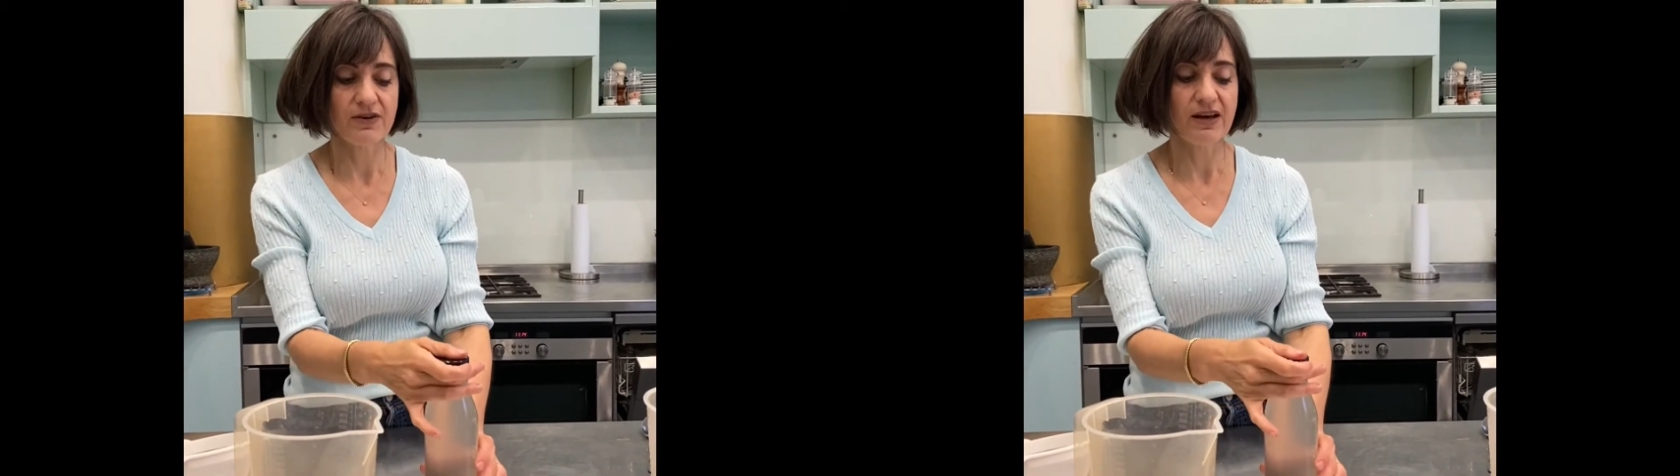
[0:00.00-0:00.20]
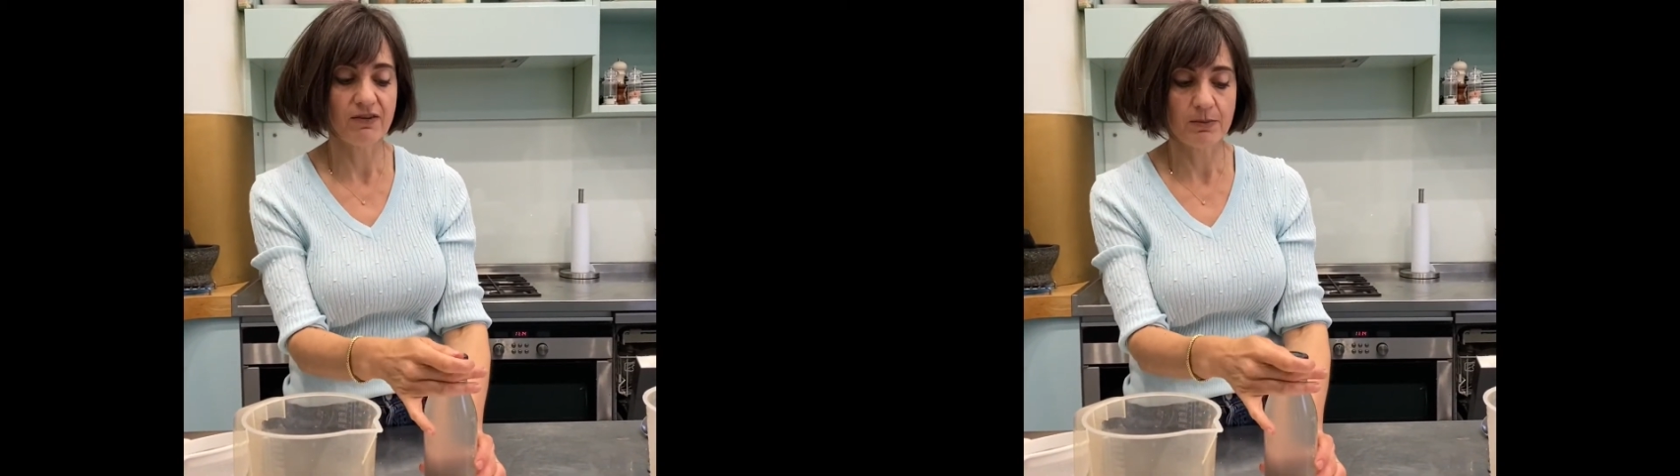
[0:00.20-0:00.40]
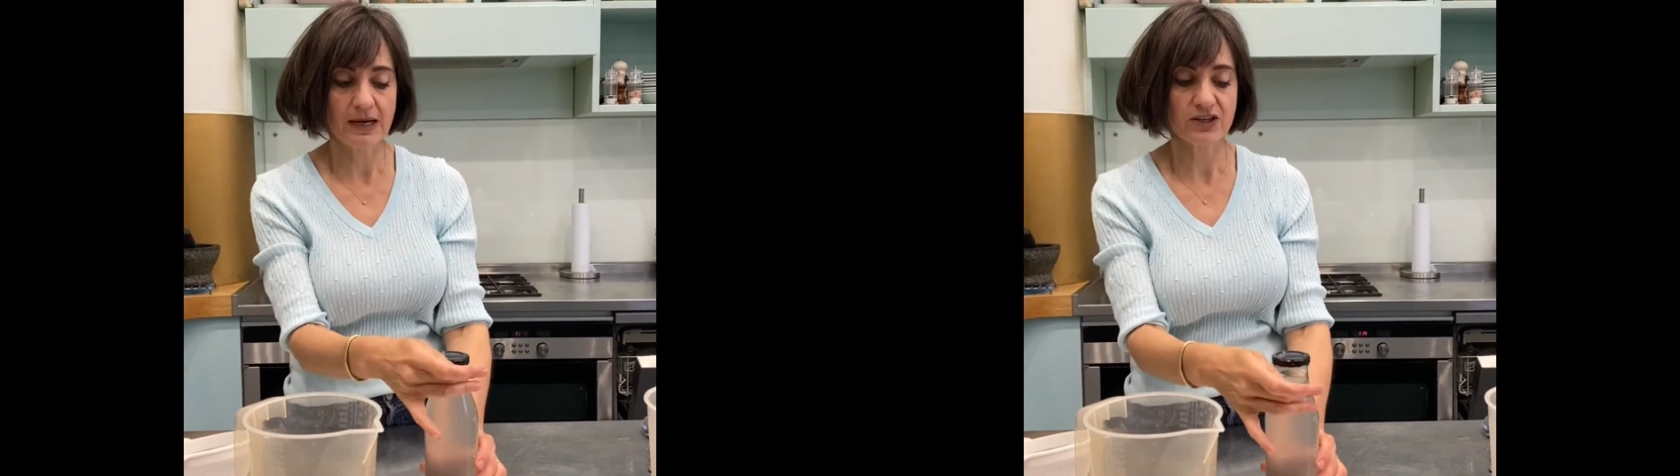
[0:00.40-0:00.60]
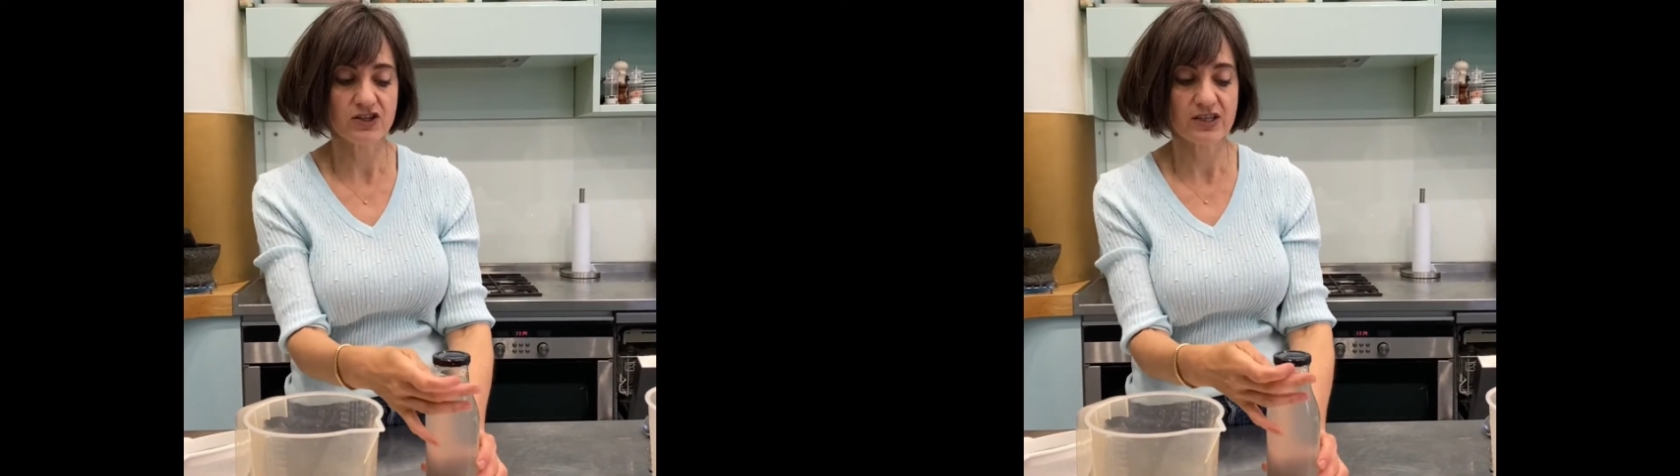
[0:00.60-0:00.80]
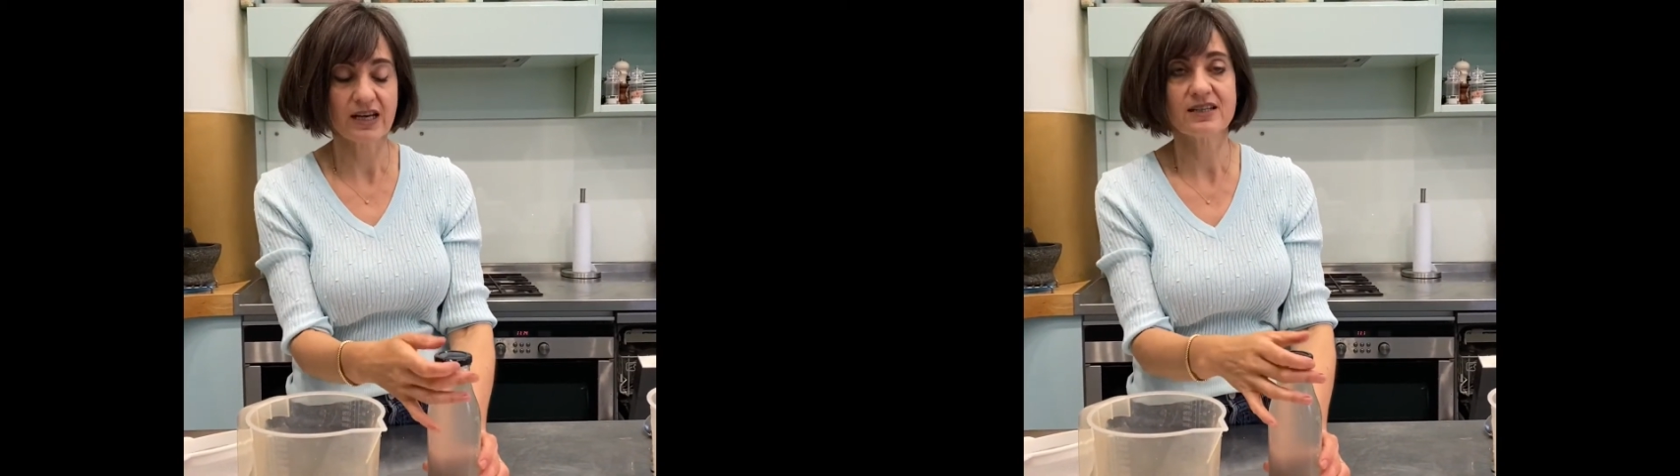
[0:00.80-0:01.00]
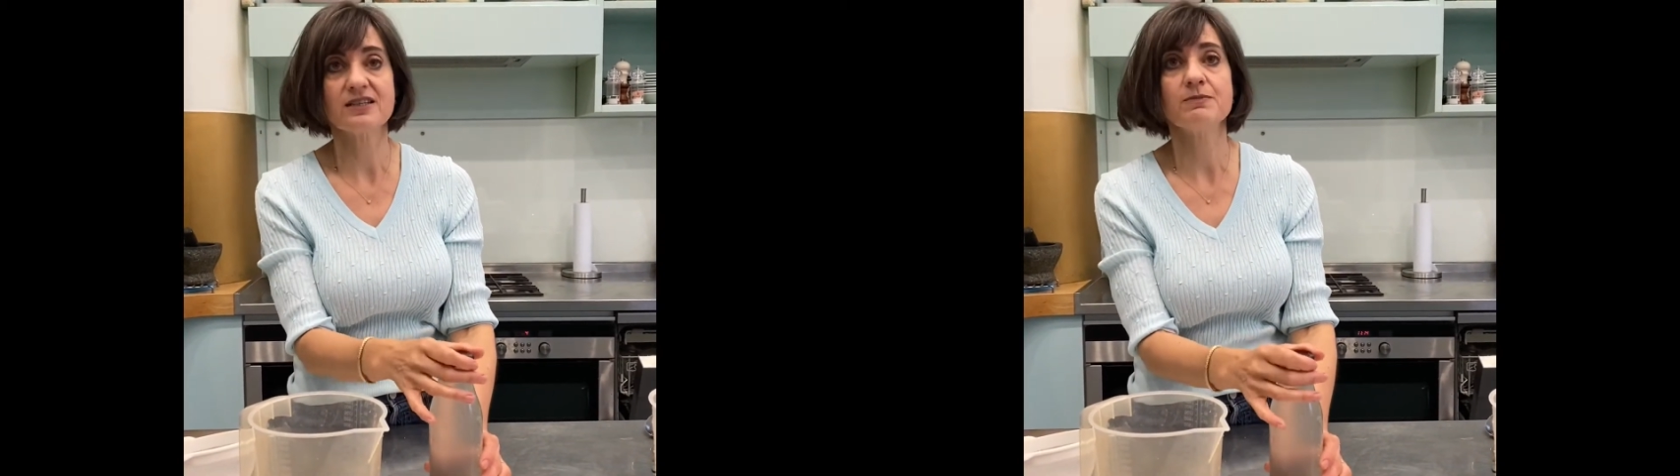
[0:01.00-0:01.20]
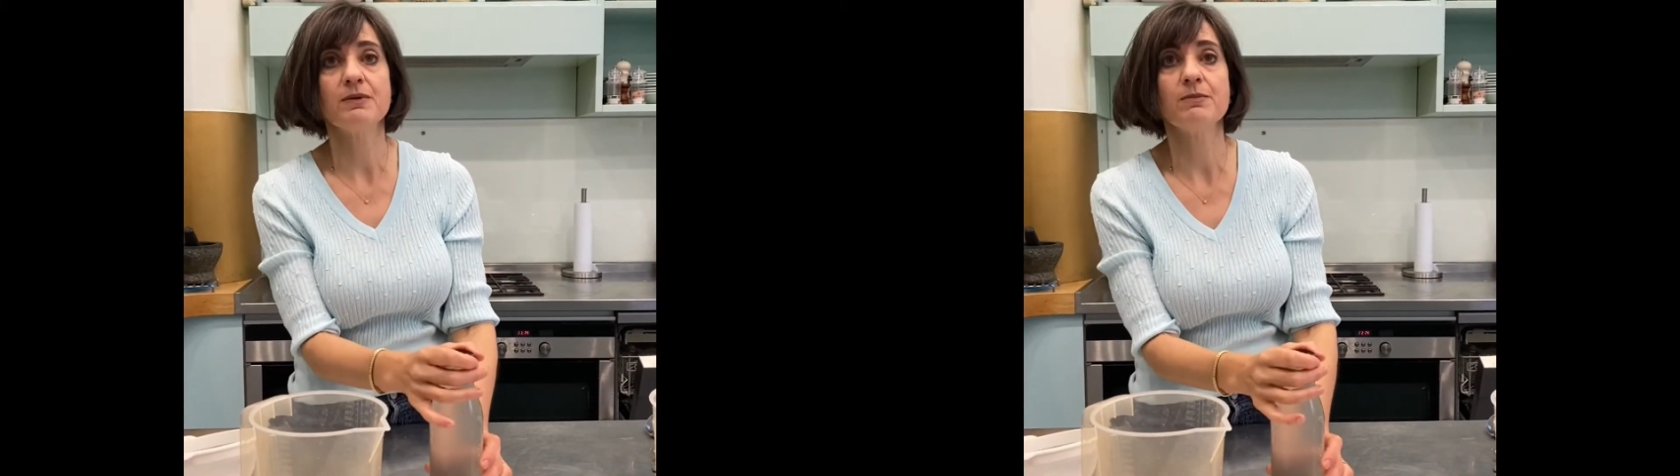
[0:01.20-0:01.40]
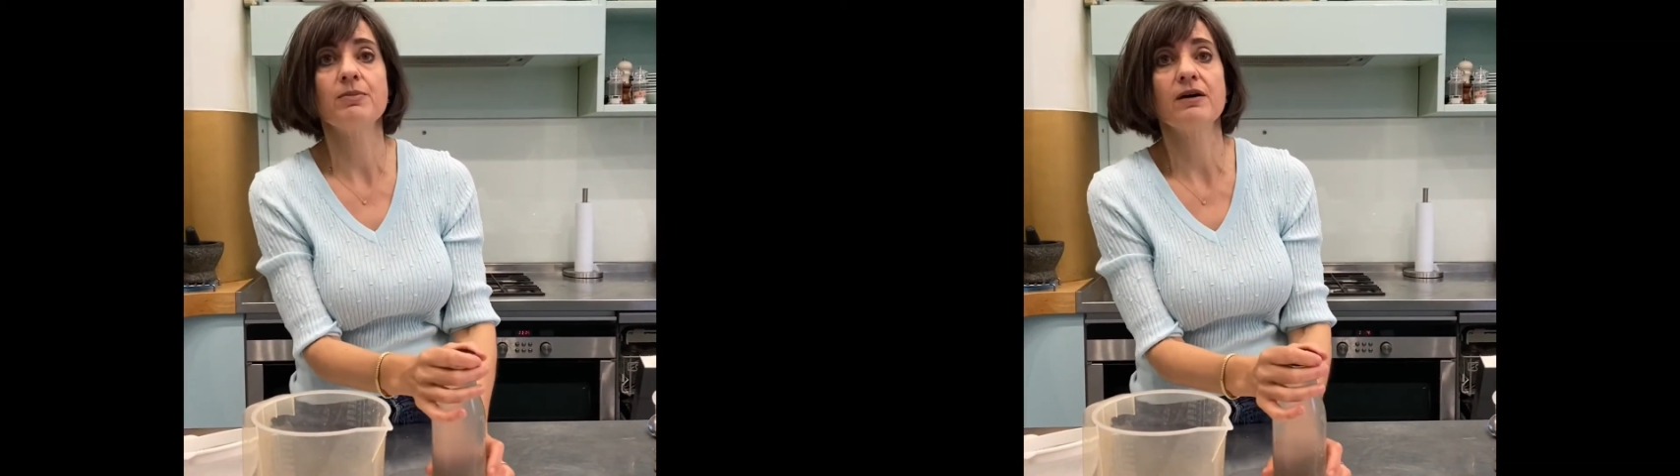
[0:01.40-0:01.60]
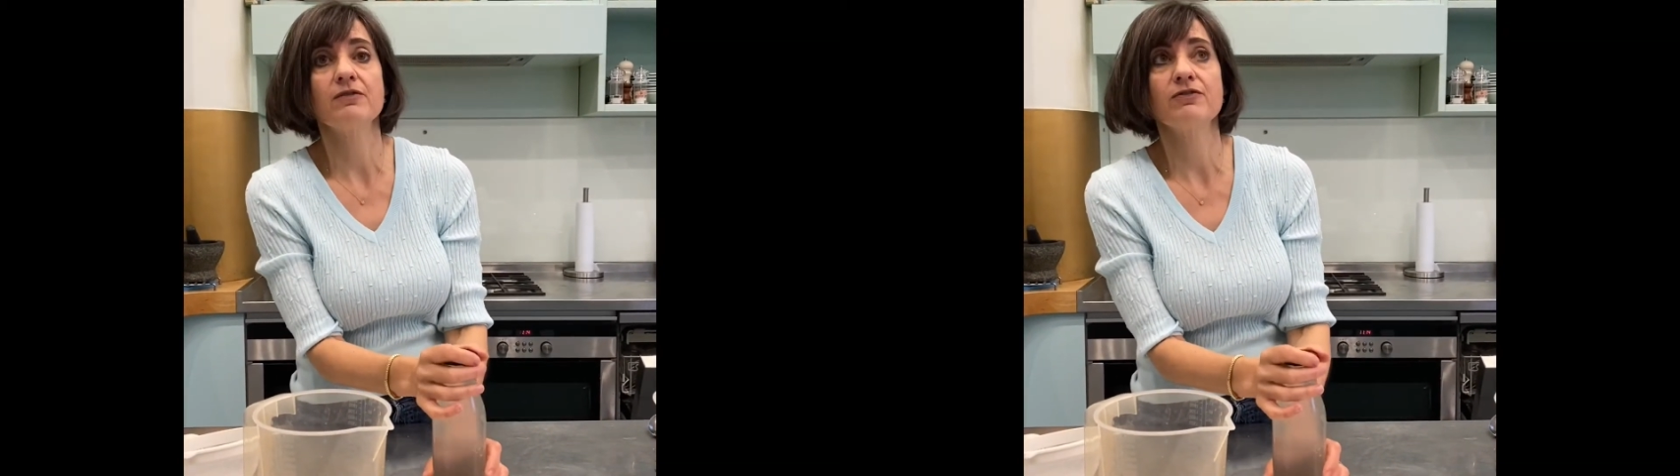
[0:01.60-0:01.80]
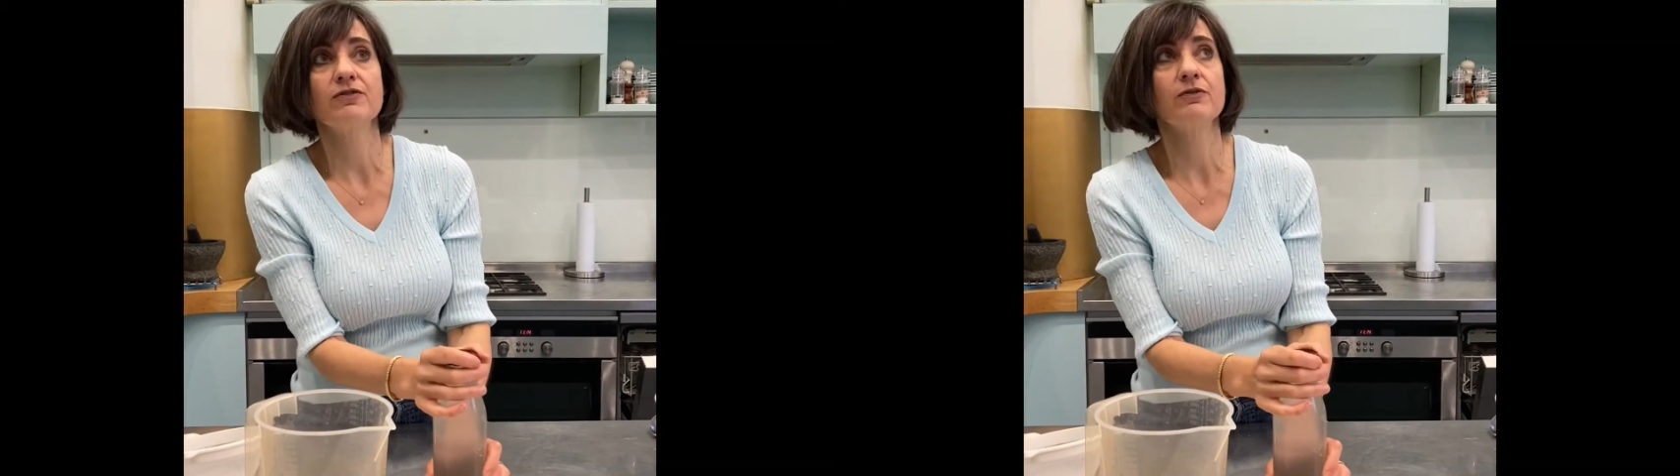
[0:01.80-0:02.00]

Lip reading: never managed to get it to be above